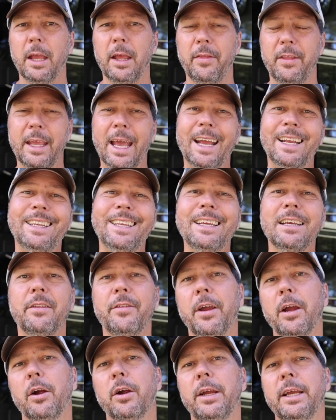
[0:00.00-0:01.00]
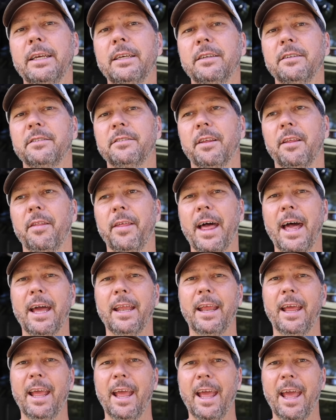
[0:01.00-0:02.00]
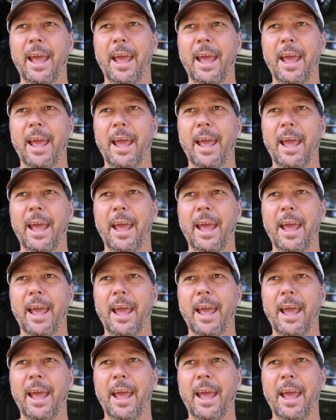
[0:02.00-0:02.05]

And the idea there is that